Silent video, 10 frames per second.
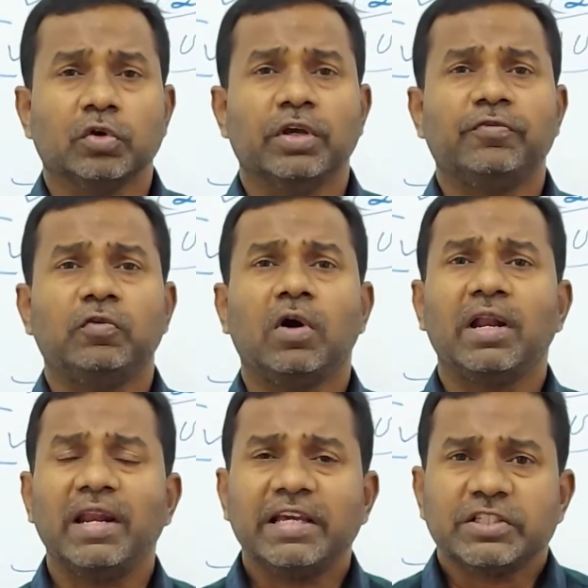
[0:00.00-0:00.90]
So if you
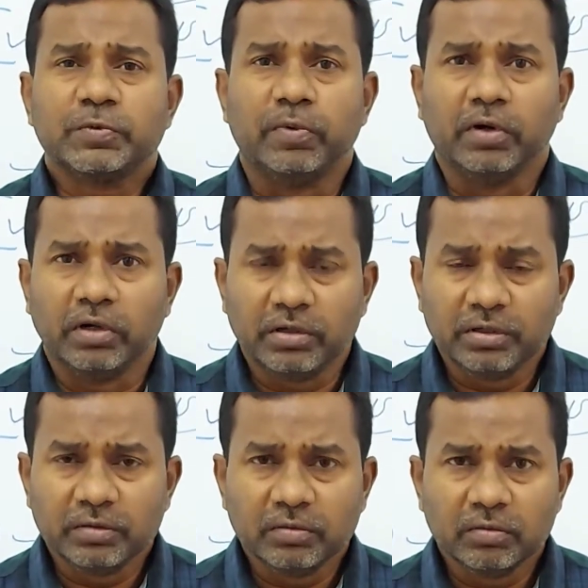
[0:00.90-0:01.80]
are an expert,
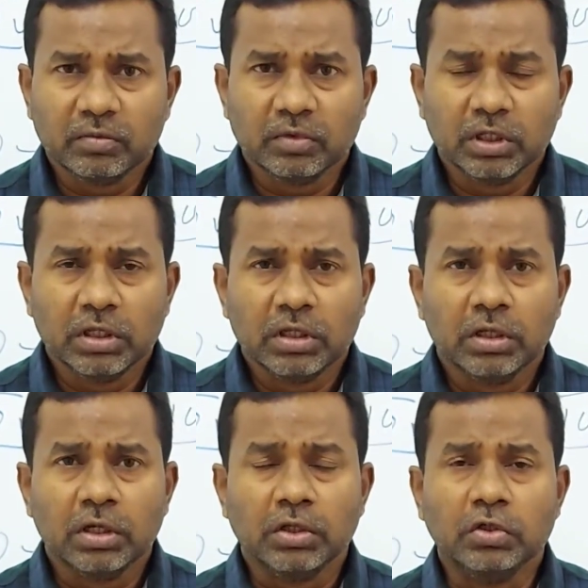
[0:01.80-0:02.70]

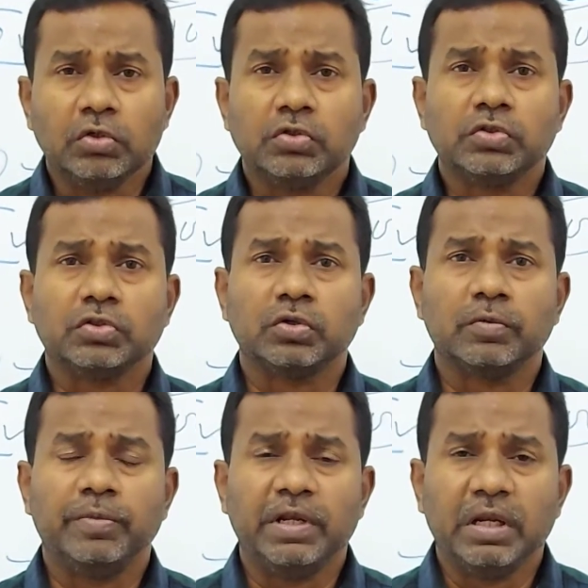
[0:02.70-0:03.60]
you
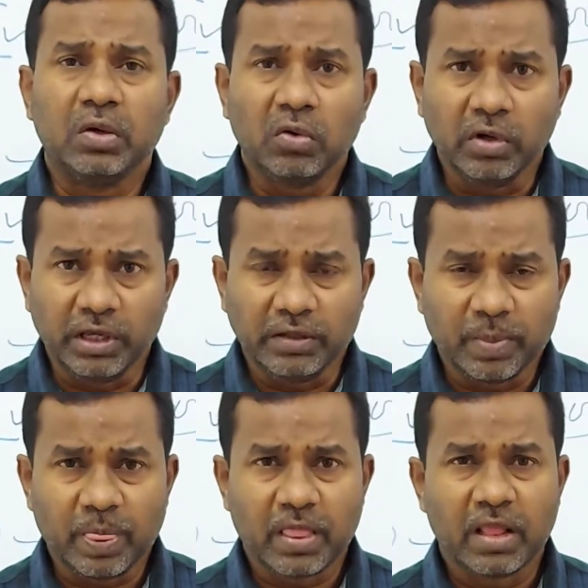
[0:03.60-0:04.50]
should be
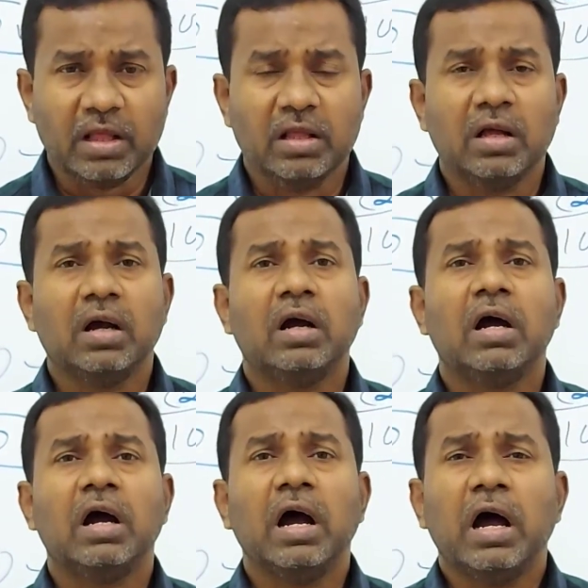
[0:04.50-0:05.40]
knowing
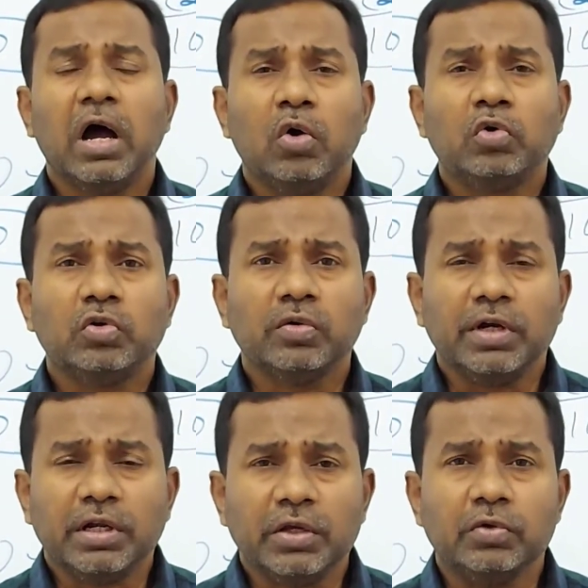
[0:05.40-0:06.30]
how to
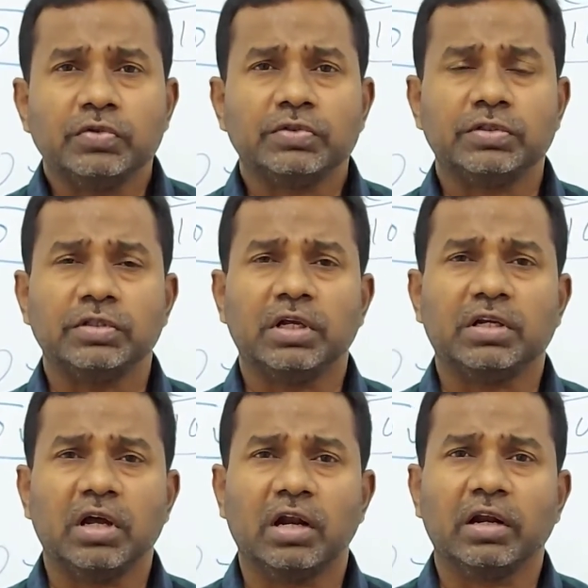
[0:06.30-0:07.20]
reduce the
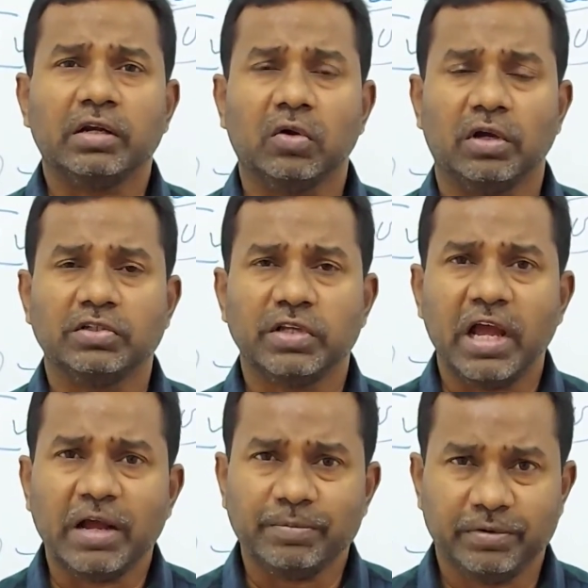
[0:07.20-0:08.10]
target cost
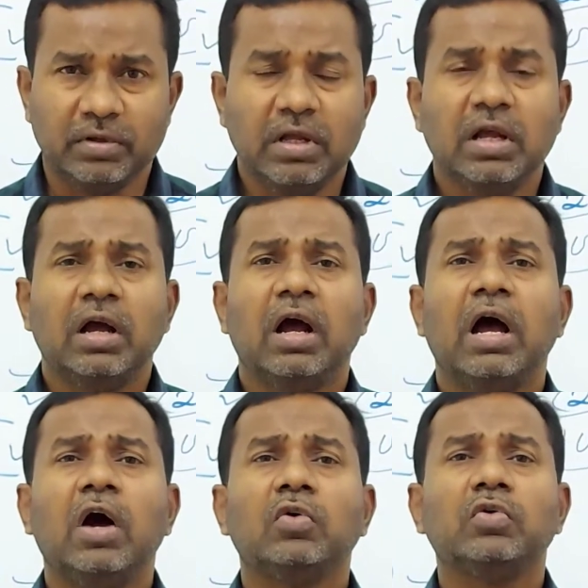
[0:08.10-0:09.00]
gap,
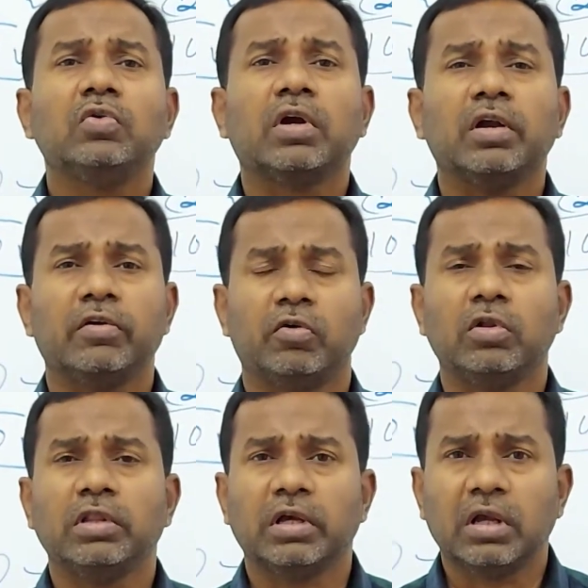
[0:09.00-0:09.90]
how to
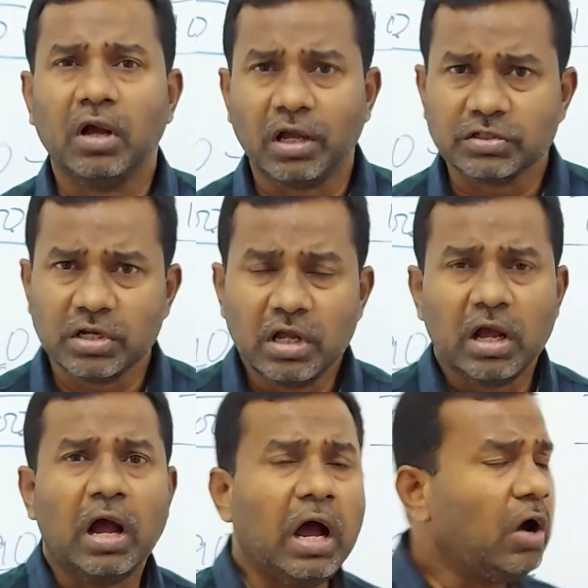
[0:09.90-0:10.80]
control the cost,
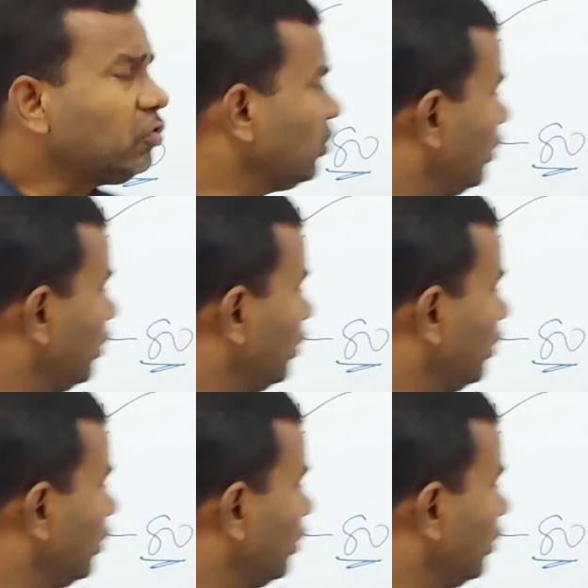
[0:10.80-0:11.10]
how